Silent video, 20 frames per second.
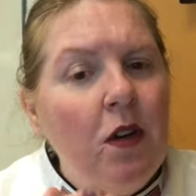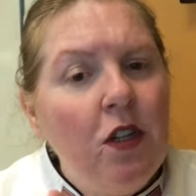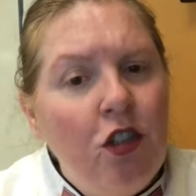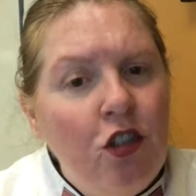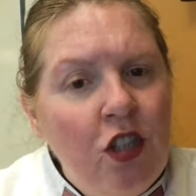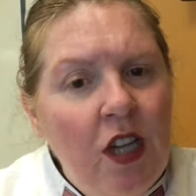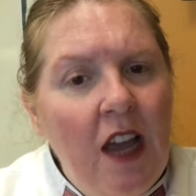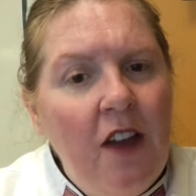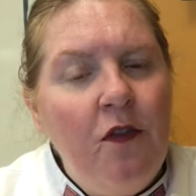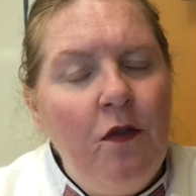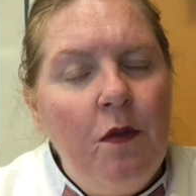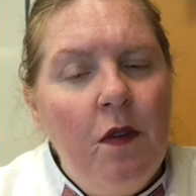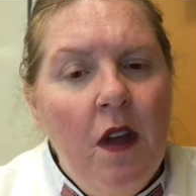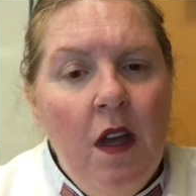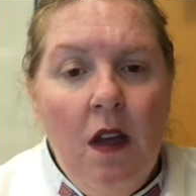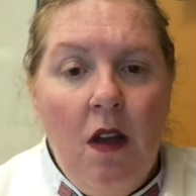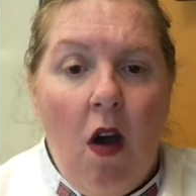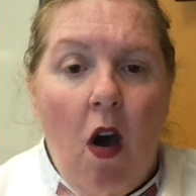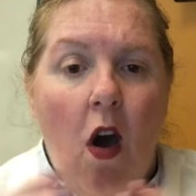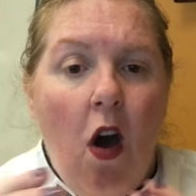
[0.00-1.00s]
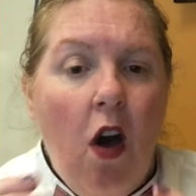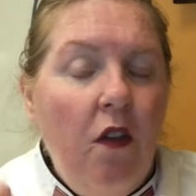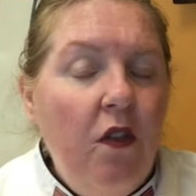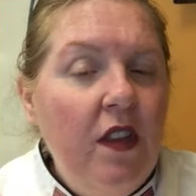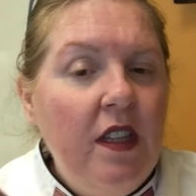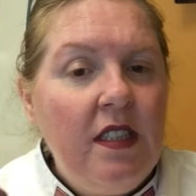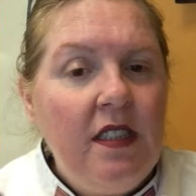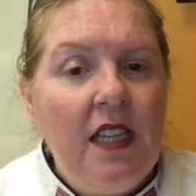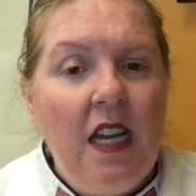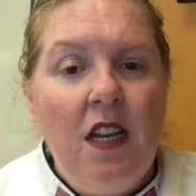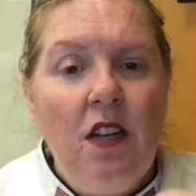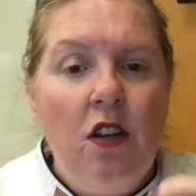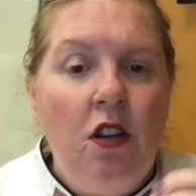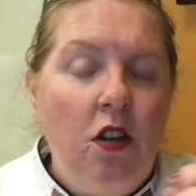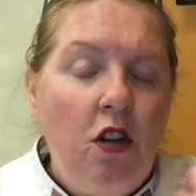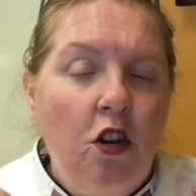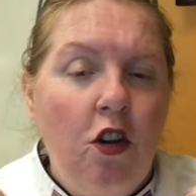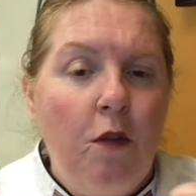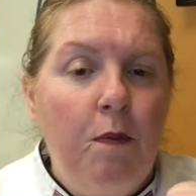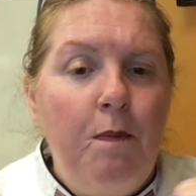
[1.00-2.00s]
a chef, all of a sudden,
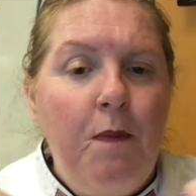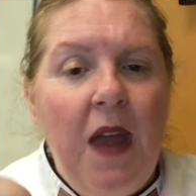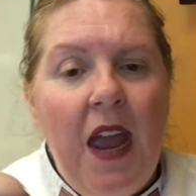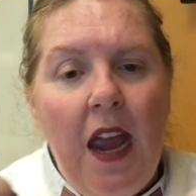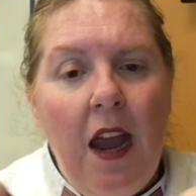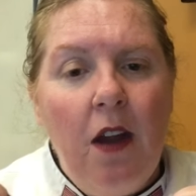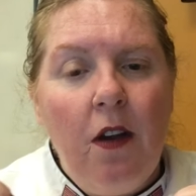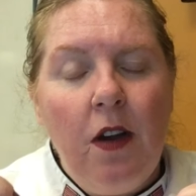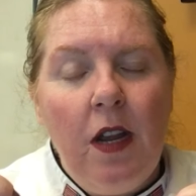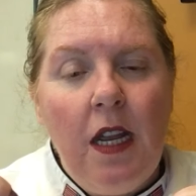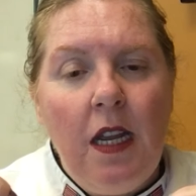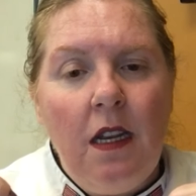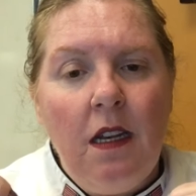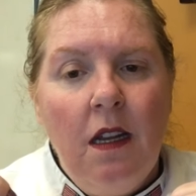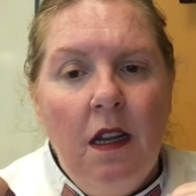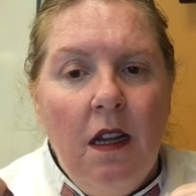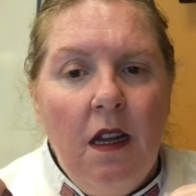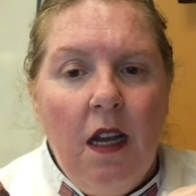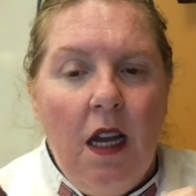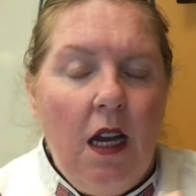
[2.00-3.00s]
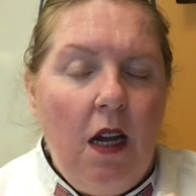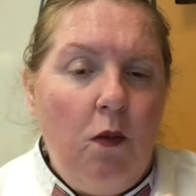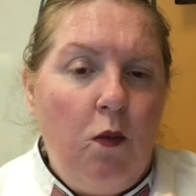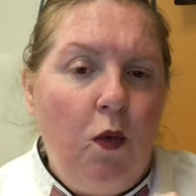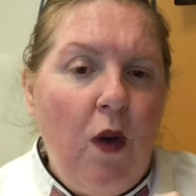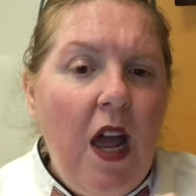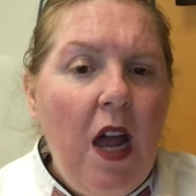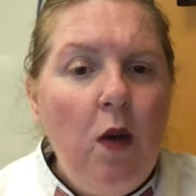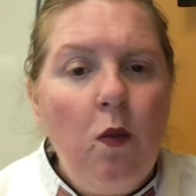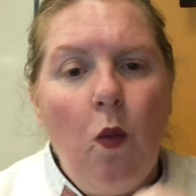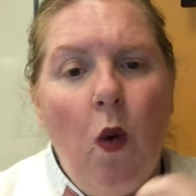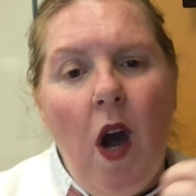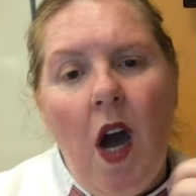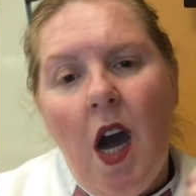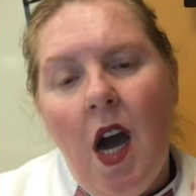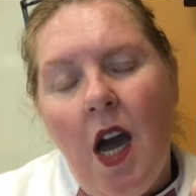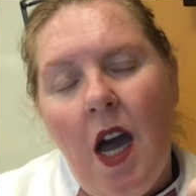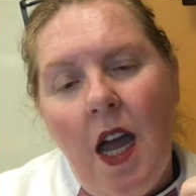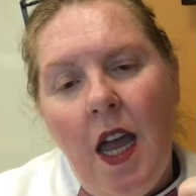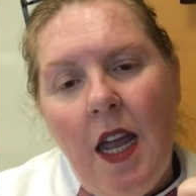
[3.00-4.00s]
you're pairing red
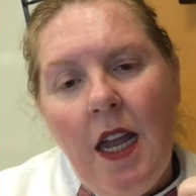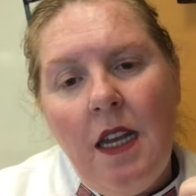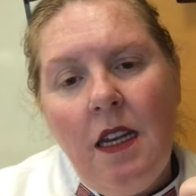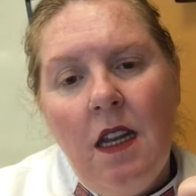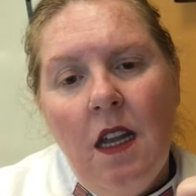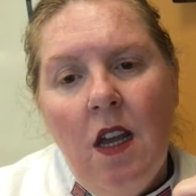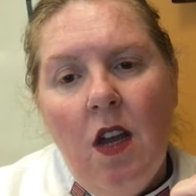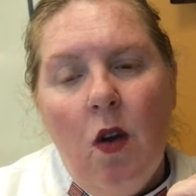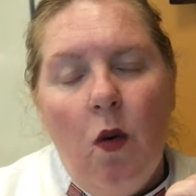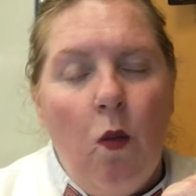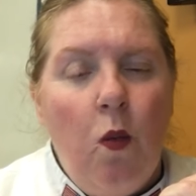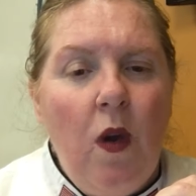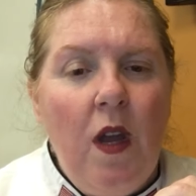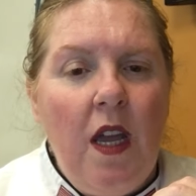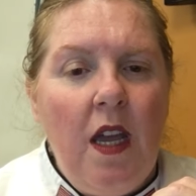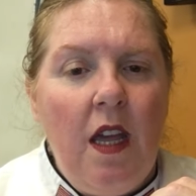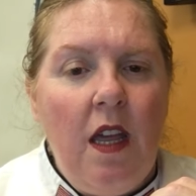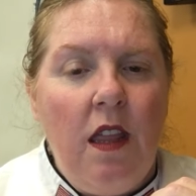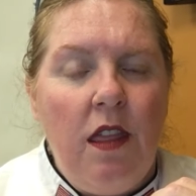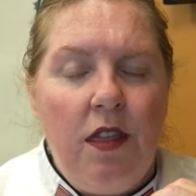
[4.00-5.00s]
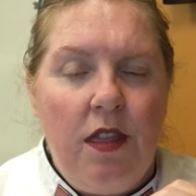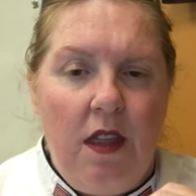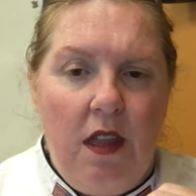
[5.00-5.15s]
wine with